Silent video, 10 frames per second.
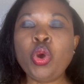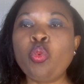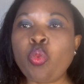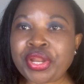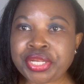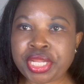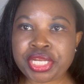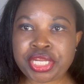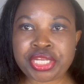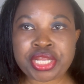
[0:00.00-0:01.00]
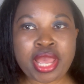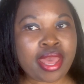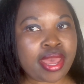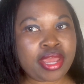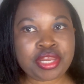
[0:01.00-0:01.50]
when they need
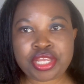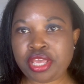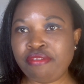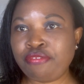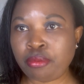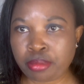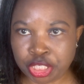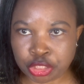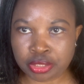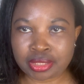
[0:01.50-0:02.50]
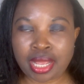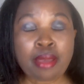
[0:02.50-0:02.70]
any information.